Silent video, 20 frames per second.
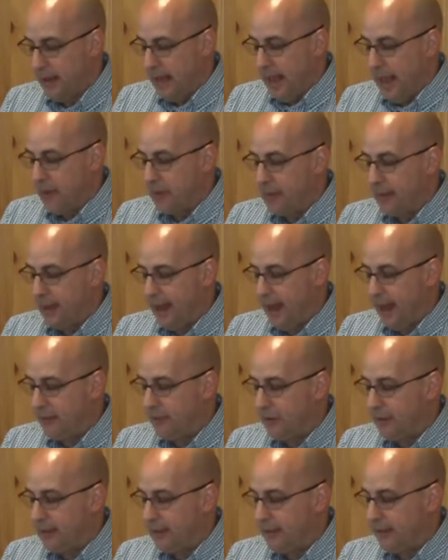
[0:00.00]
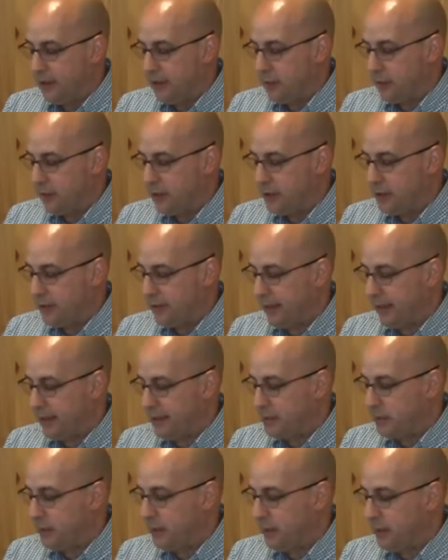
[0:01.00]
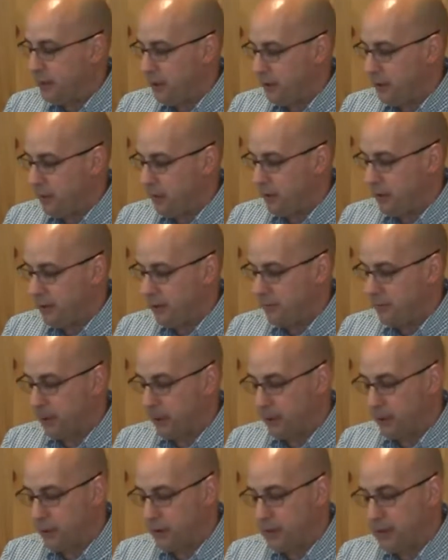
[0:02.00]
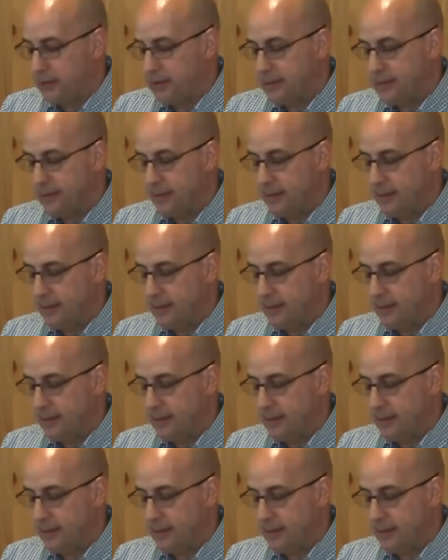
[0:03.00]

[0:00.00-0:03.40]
and with every living creature that is with you, the birds, the